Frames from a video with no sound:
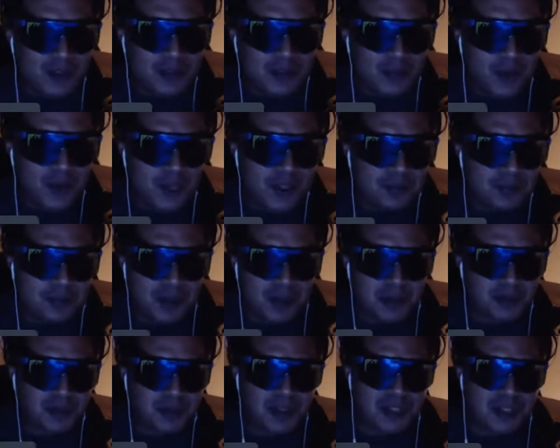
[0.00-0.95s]
was, but he
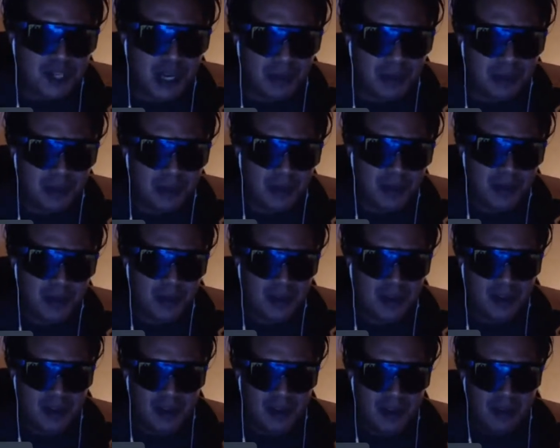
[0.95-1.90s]
was a champion.
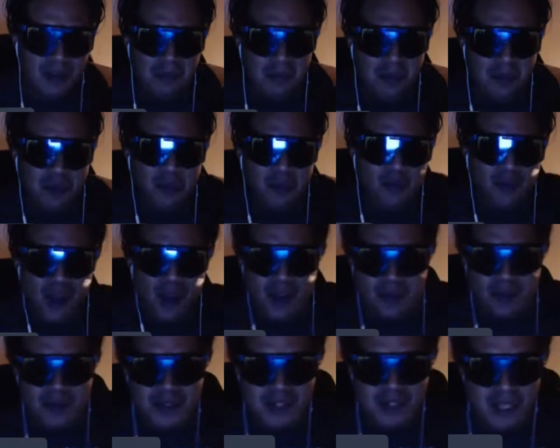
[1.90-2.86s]
But The
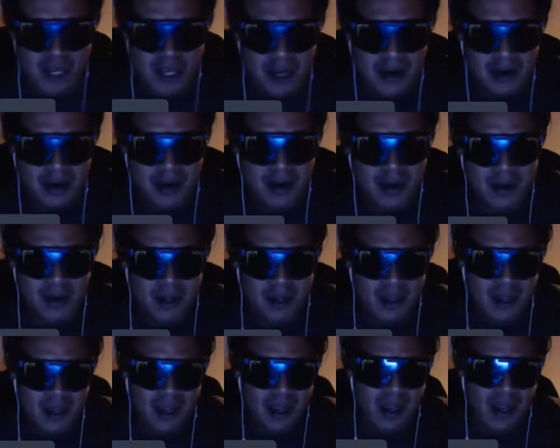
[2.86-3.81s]
Rock was there.
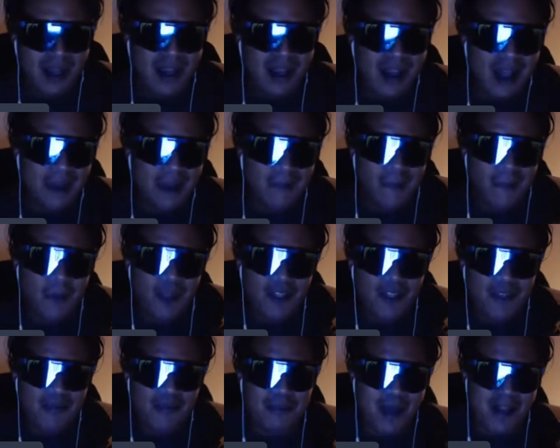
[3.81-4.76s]
And I went
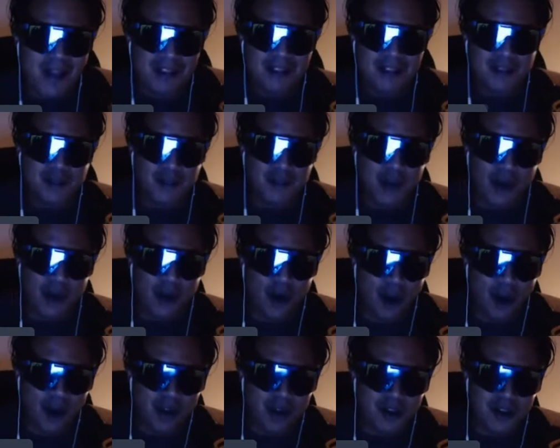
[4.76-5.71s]
to Madison Square
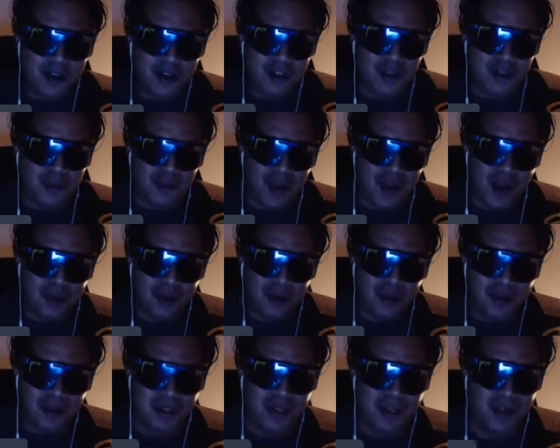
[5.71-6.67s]
Garden because The Rock
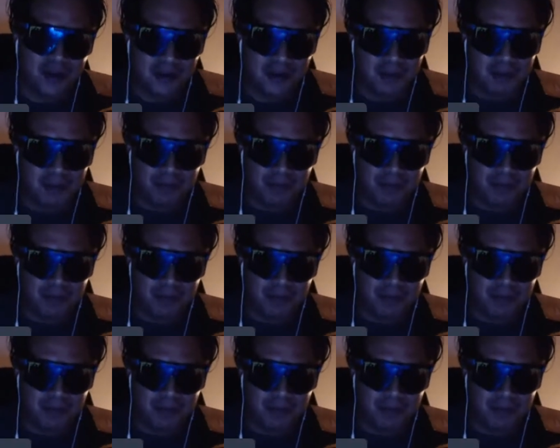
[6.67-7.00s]
was there.